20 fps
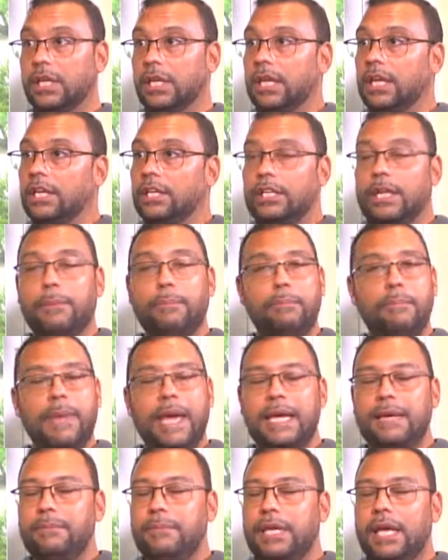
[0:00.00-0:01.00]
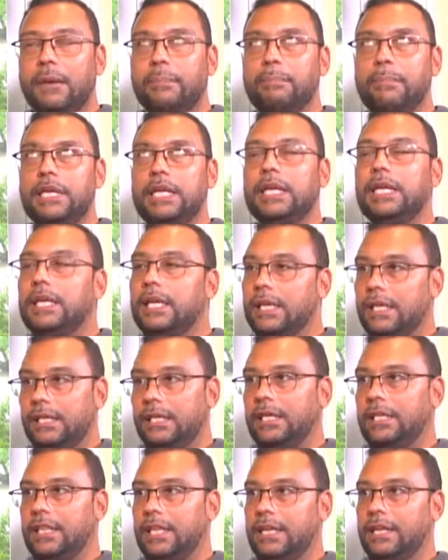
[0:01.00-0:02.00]
Okay. Made me
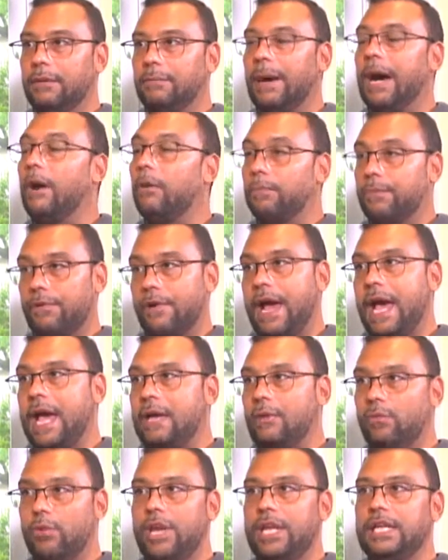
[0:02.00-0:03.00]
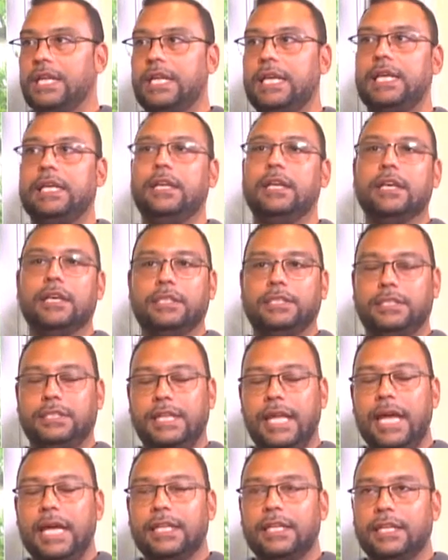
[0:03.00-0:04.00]
immediately think about Pratt and Whitney,
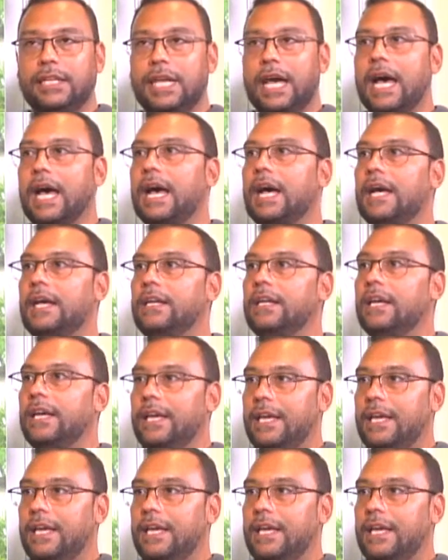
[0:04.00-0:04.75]
Standardine,